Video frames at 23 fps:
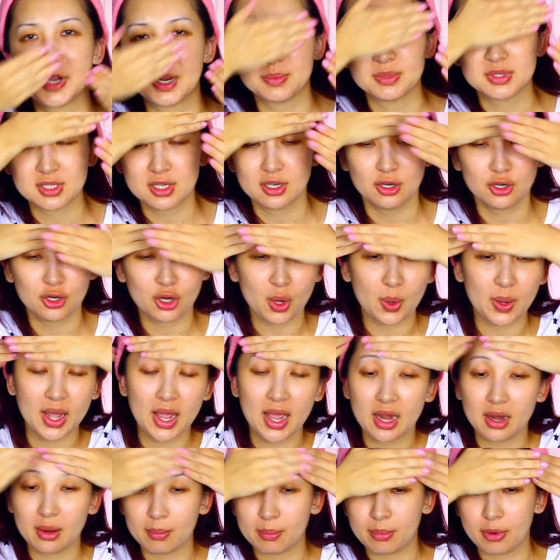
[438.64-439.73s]
but I'm just gonna go
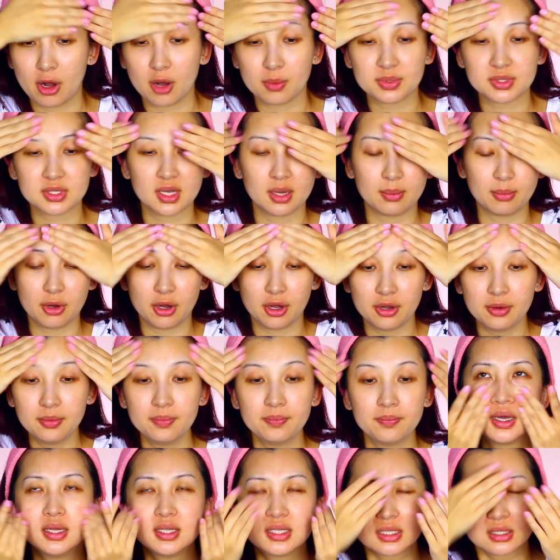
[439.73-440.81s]
ahead and pop some on.
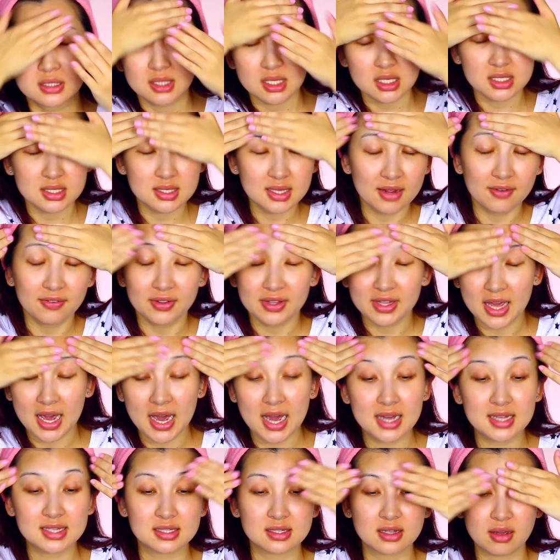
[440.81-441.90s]
This definitely
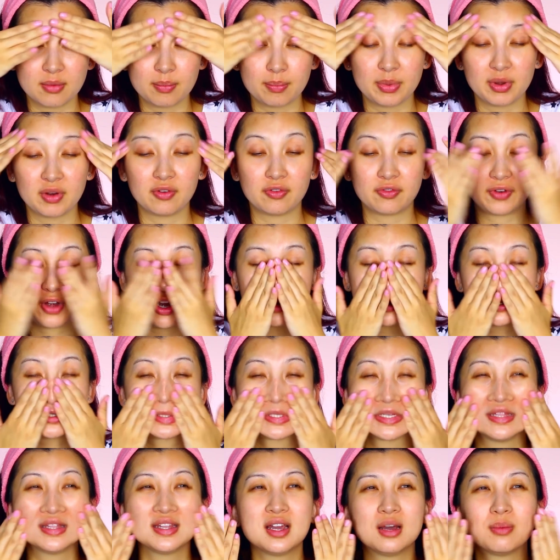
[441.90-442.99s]
has a bit of
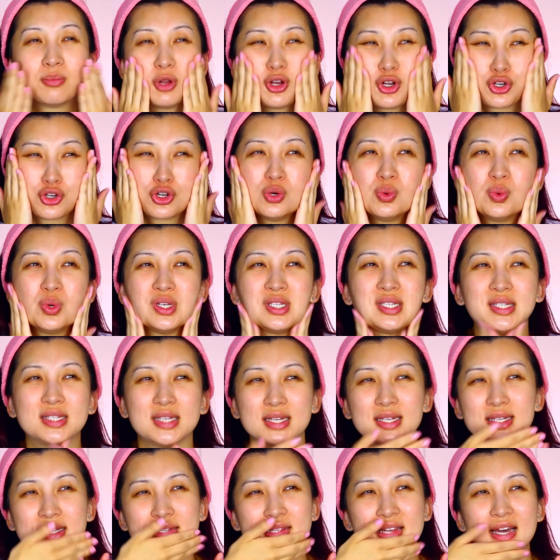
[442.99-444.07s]
fragrance in there. I'm not sure what
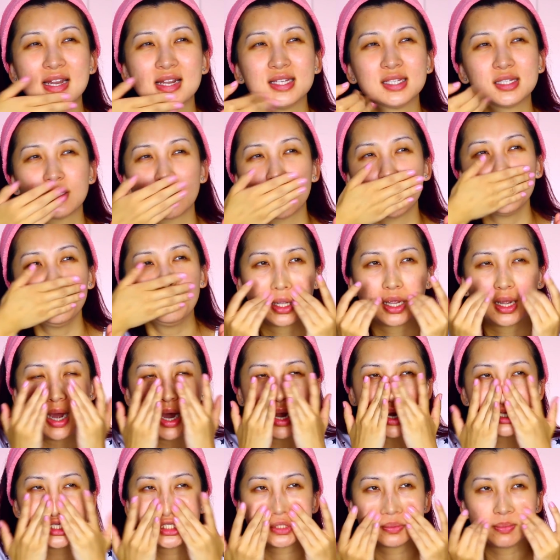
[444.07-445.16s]
scent that is though. It
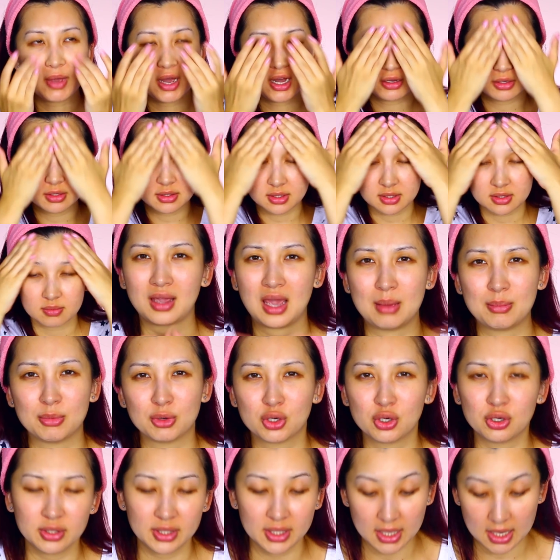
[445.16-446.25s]
kind of smells
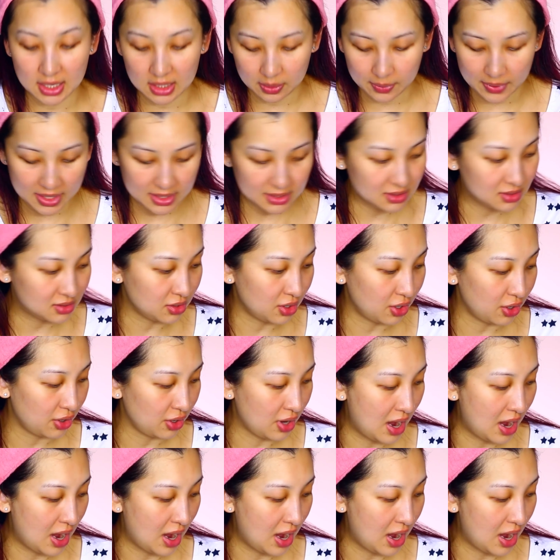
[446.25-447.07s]
chemically anyway, so